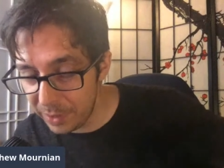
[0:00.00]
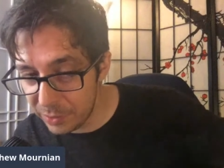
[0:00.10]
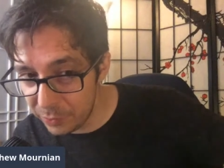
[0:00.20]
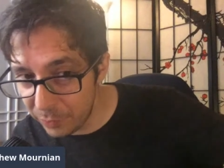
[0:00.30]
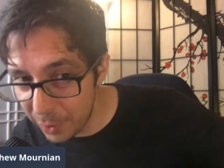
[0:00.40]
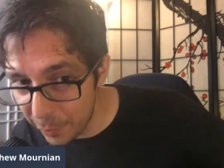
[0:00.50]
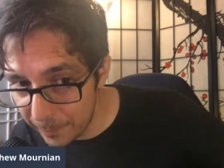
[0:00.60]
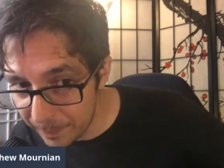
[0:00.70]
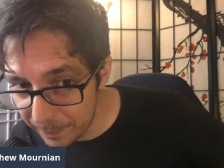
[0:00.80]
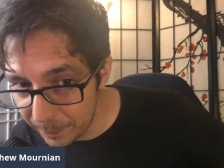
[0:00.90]
we do
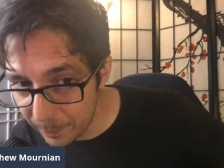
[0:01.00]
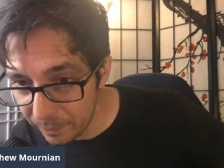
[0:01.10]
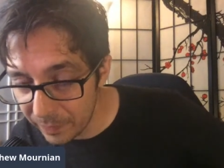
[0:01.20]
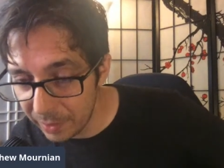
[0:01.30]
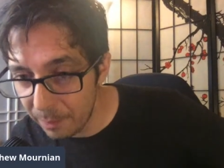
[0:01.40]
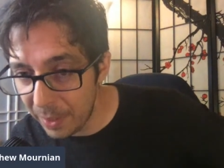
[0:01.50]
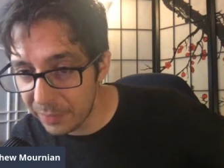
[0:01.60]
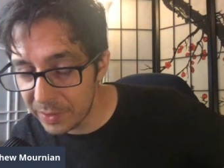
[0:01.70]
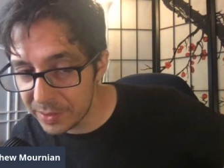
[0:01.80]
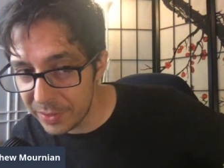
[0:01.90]
know about
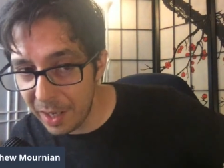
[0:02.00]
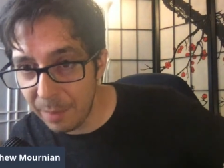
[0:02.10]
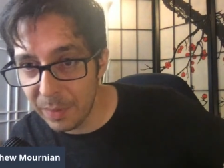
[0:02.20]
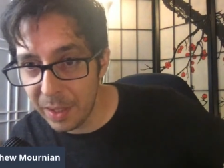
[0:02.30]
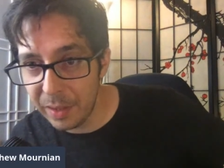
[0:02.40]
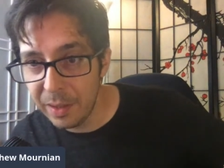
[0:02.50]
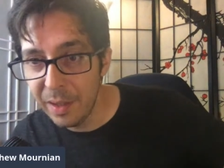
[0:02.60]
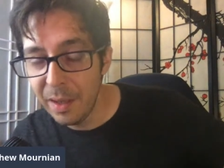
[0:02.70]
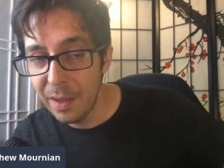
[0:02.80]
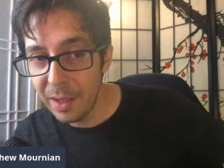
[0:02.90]
this timeline
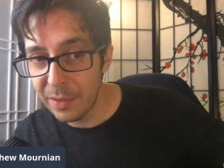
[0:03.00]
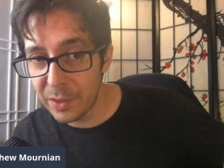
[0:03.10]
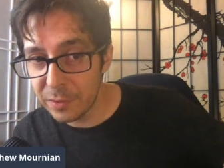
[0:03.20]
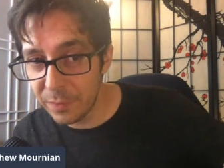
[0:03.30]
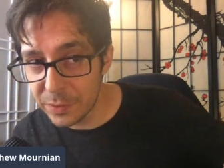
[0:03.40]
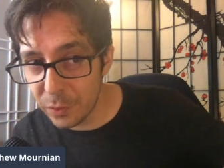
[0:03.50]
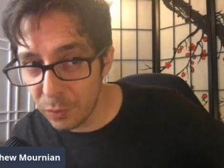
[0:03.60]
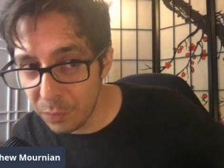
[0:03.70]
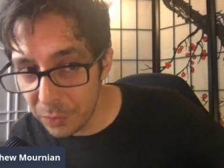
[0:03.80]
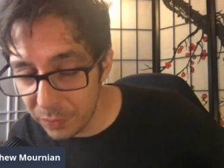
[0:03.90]
and this physical
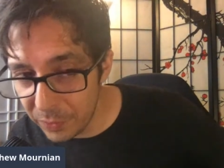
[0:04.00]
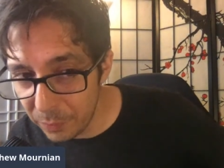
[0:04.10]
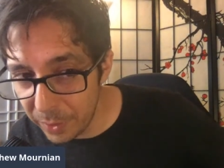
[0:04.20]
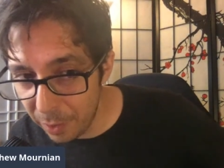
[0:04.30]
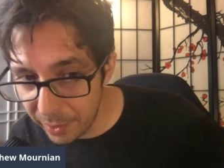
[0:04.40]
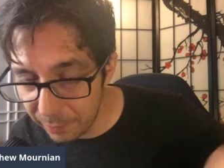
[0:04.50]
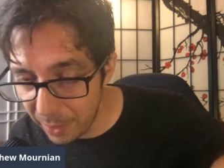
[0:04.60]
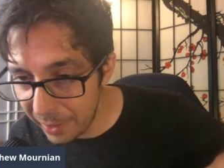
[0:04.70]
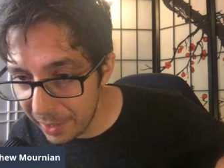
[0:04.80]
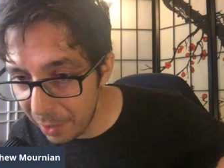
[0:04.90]
world that we are in
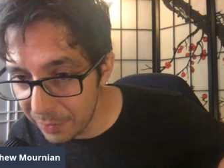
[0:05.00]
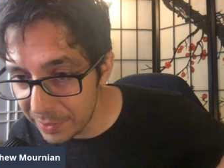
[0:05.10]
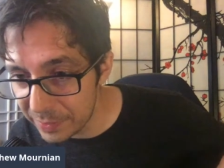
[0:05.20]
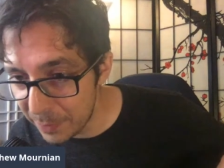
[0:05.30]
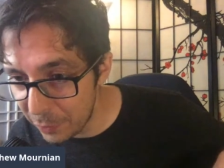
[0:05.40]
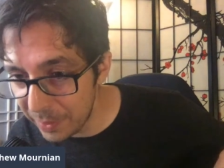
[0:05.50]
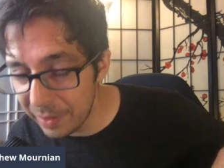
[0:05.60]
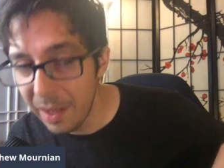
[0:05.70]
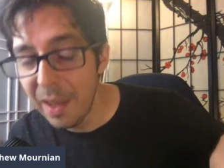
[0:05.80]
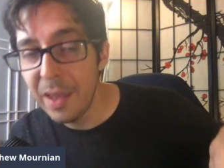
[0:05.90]
right now in this moment,
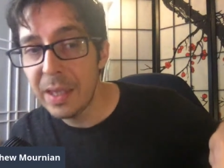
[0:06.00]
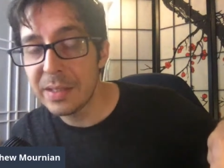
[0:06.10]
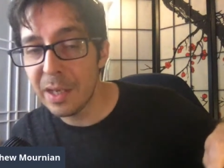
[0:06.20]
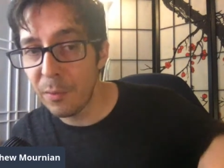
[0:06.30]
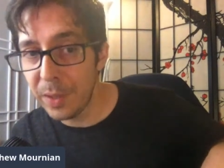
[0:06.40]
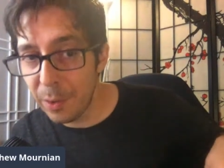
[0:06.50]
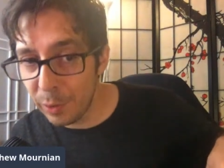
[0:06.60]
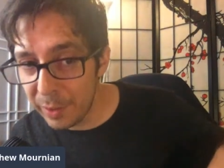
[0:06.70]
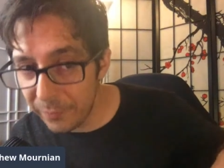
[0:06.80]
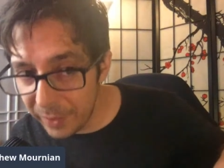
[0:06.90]
is that we are
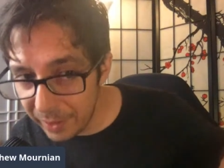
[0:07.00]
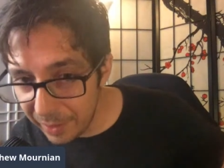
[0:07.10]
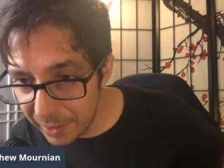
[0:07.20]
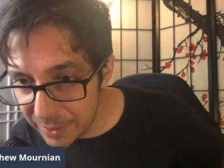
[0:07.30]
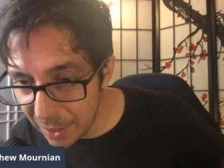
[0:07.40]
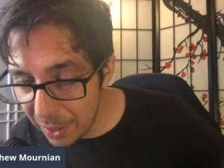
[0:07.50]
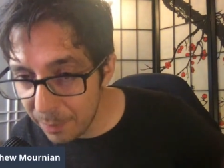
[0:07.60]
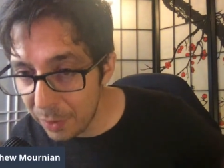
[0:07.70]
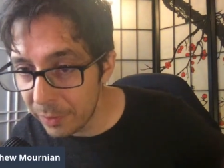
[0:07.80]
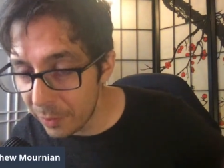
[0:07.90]
living in a time
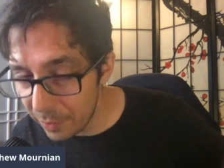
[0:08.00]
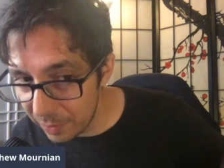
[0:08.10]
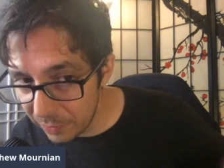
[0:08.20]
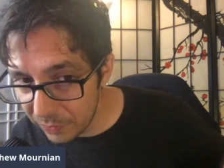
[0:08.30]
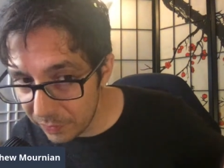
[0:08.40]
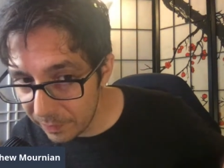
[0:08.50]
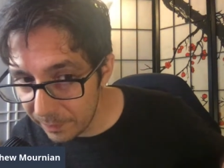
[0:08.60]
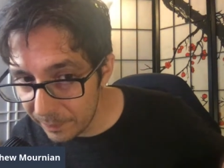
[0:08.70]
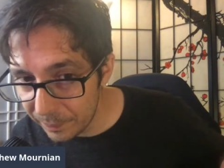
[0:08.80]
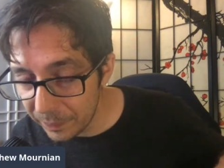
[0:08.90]
on Earth
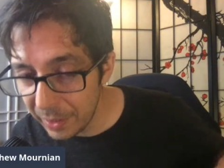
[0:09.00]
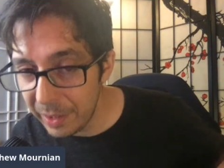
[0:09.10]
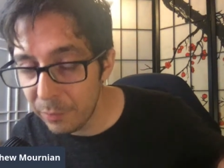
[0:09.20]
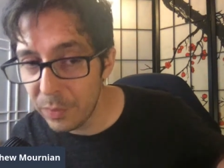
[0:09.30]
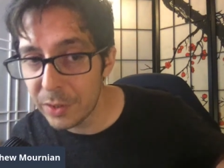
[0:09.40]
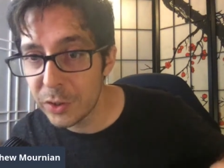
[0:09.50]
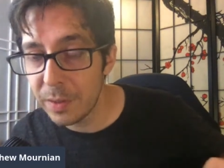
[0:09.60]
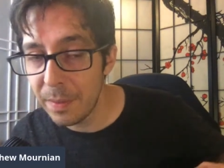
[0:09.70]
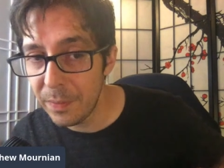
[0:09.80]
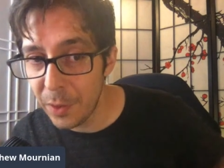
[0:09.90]
in which
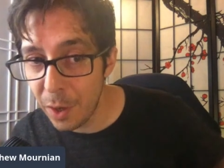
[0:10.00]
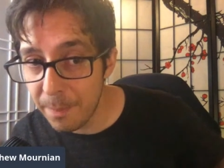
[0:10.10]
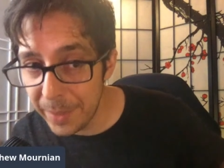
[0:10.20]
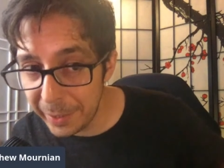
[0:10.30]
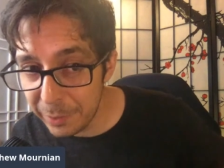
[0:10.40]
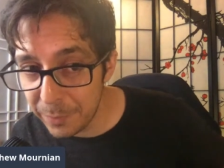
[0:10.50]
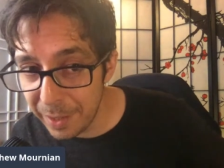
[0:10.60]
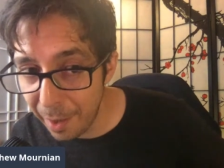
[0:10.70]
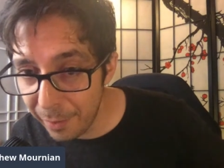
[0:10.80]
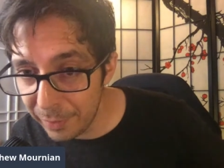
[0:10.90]
there are many
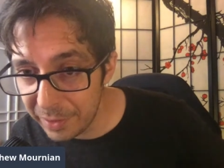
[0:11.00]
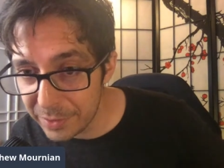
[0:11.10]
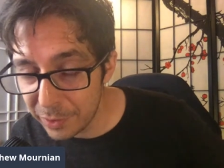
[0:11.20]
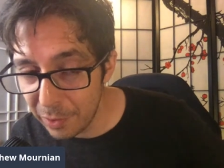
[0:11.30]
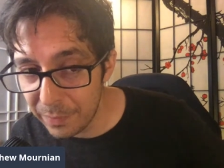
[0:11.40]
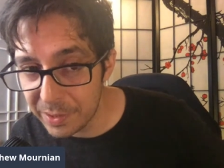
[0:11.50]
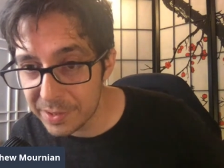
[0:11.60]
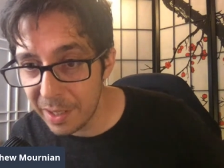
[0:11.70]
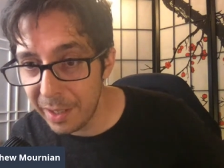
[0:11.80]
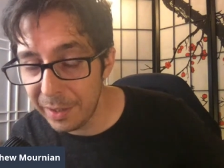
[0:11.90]
realities
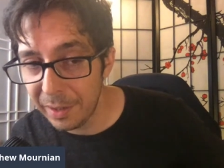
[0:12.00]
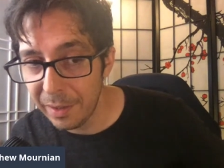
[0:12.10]
coinciding.